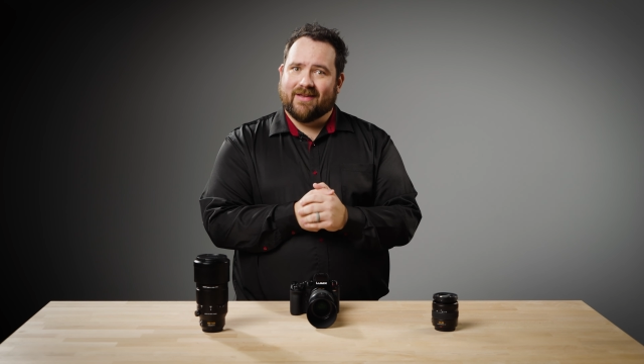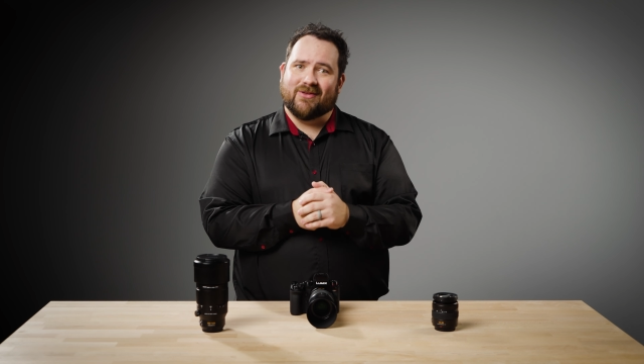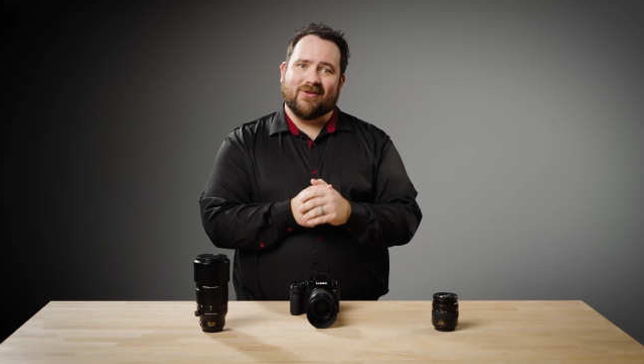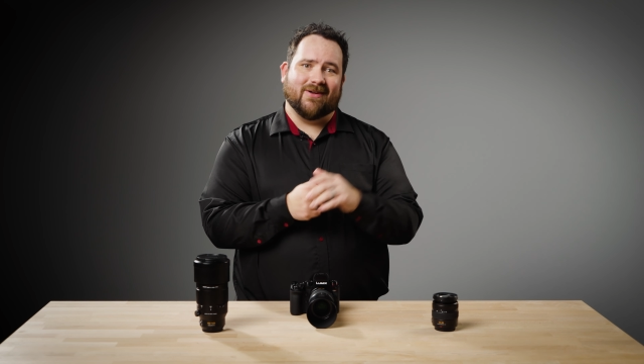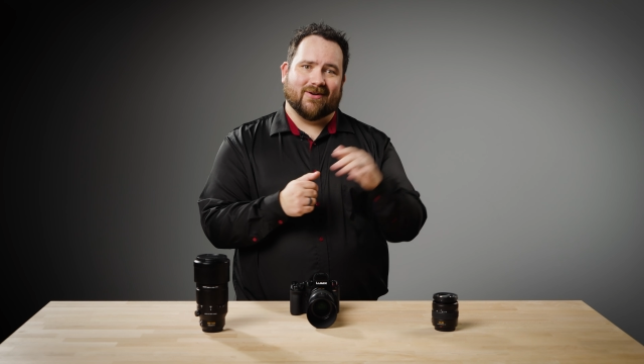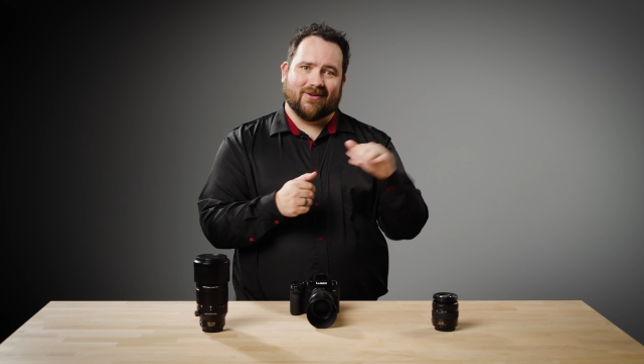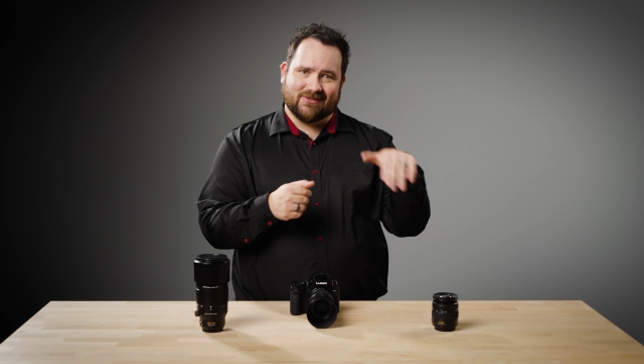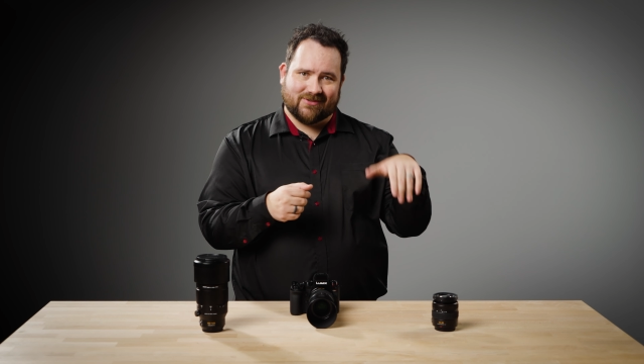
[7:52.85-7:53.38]
You
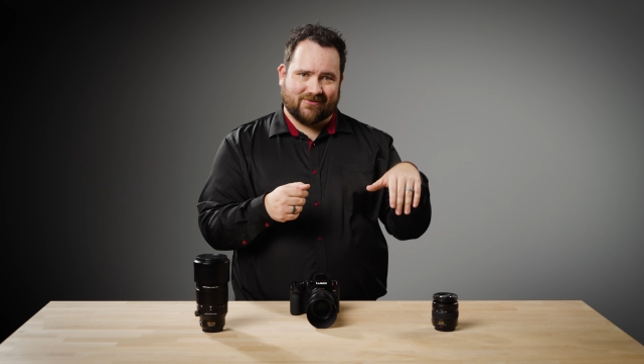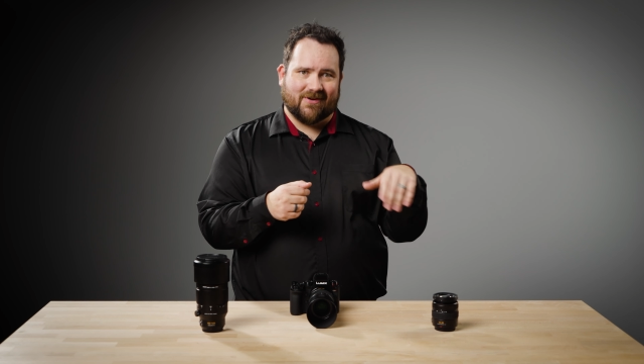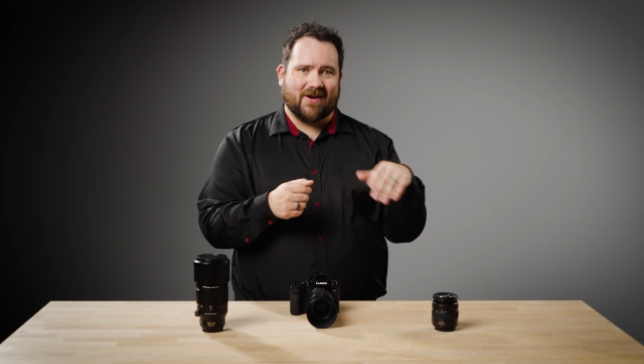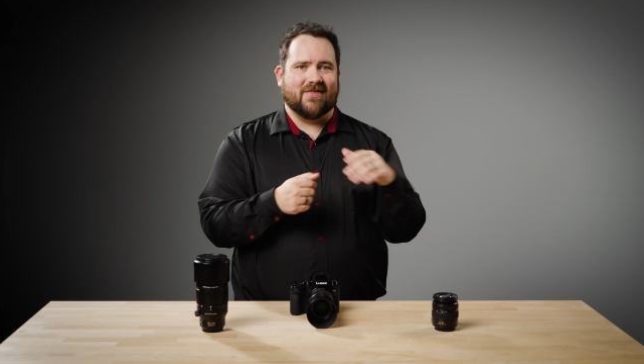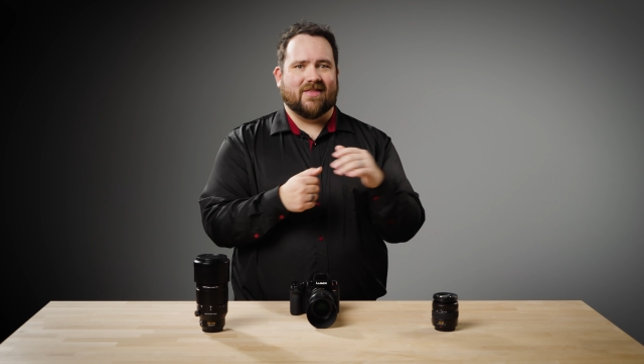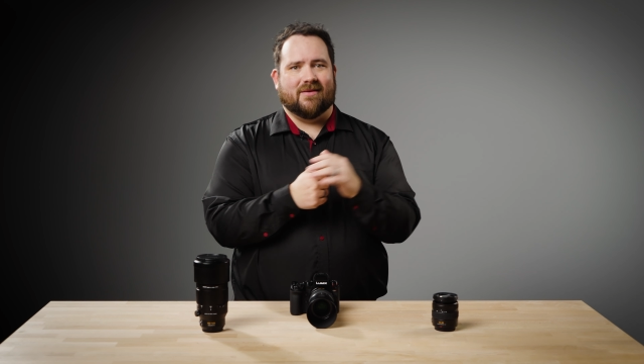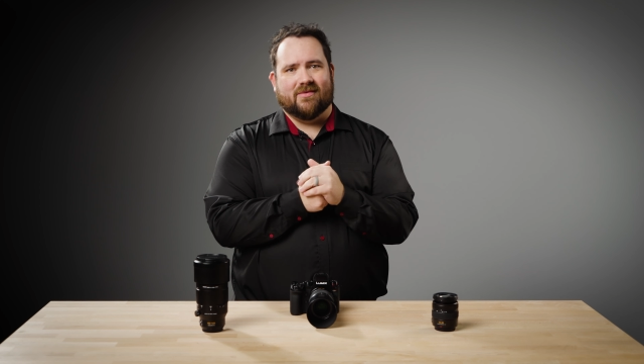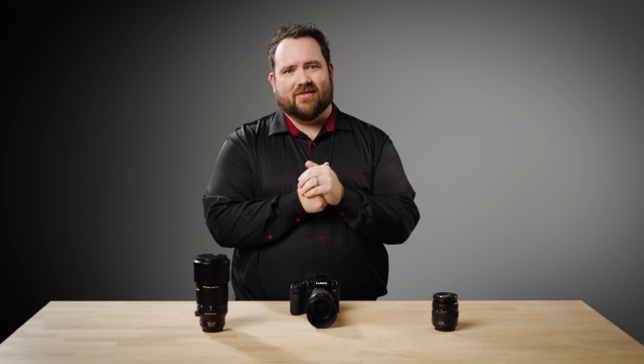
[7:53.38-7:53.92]
can also
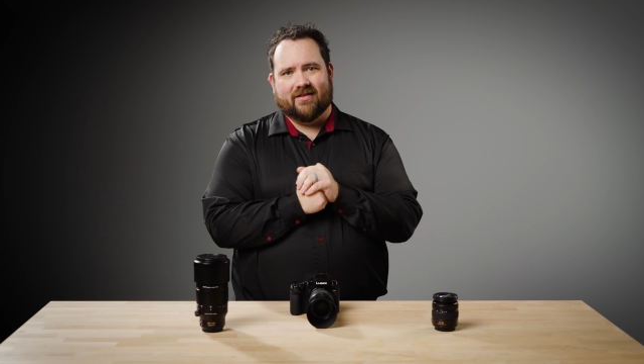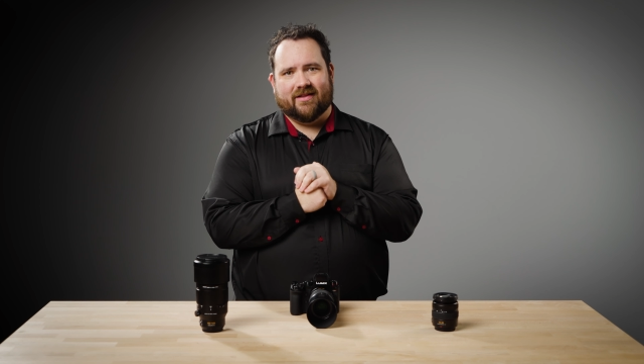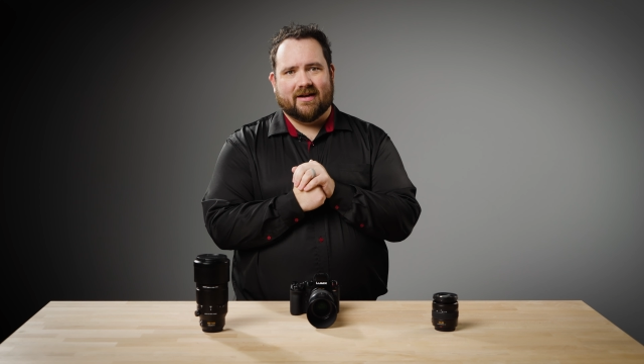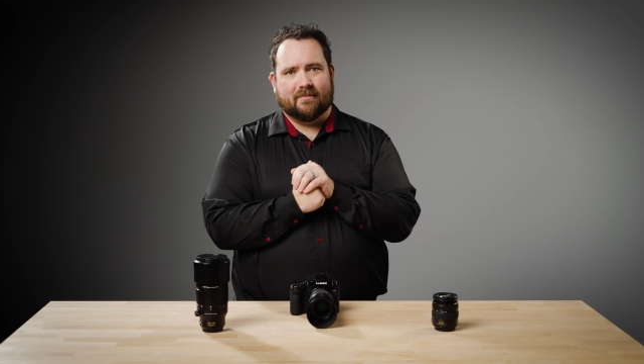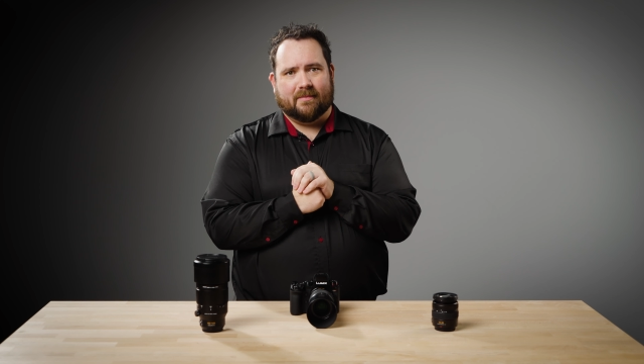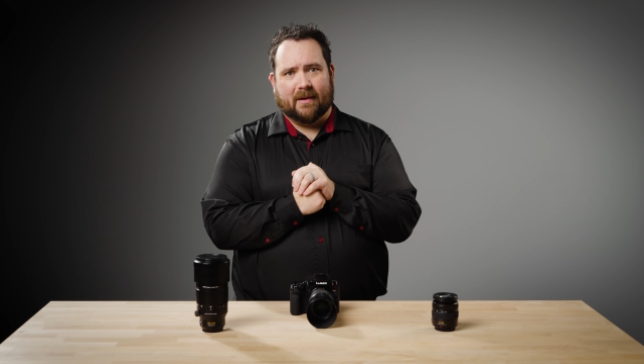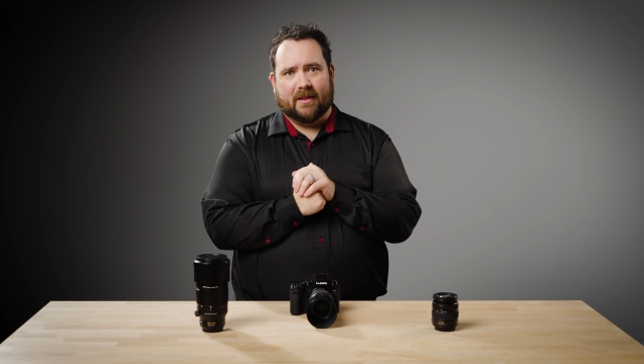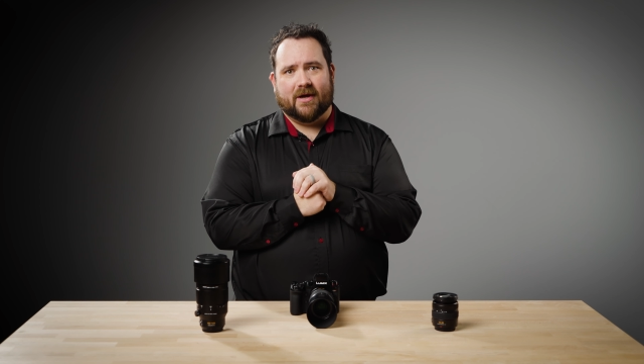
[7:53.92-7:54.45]
find them in the link
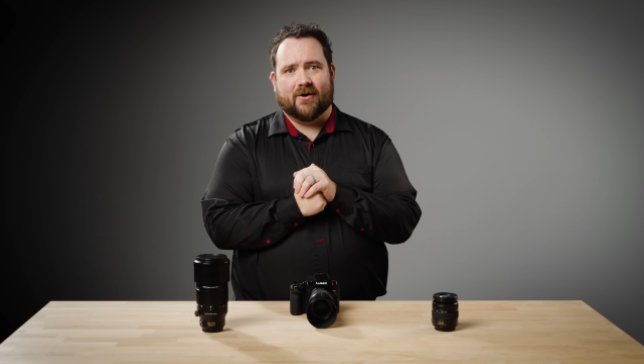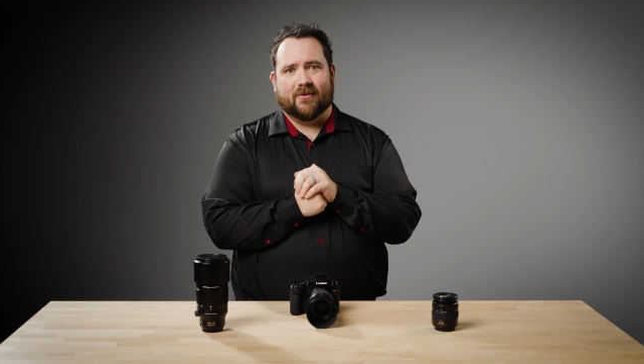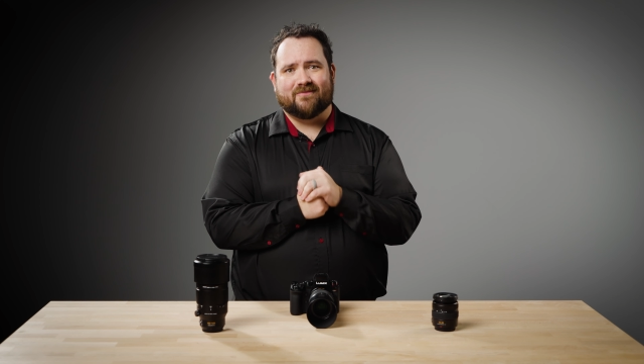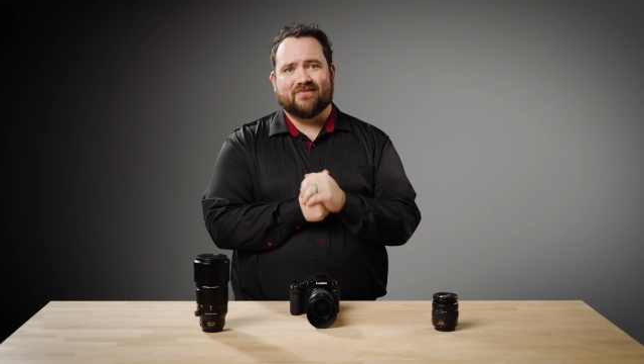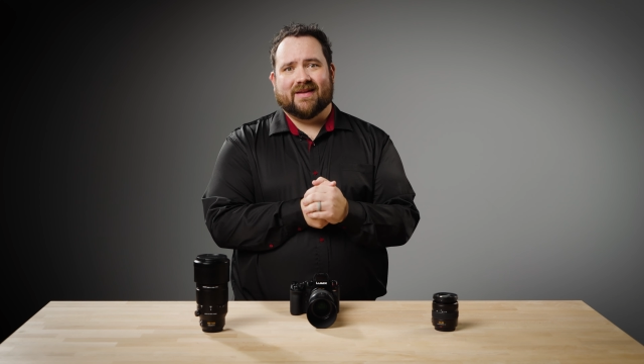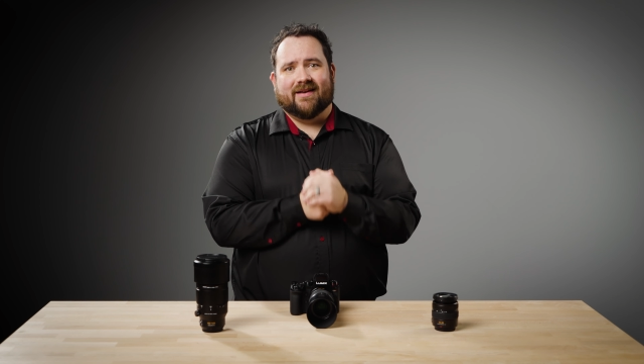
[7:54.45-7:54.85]
below.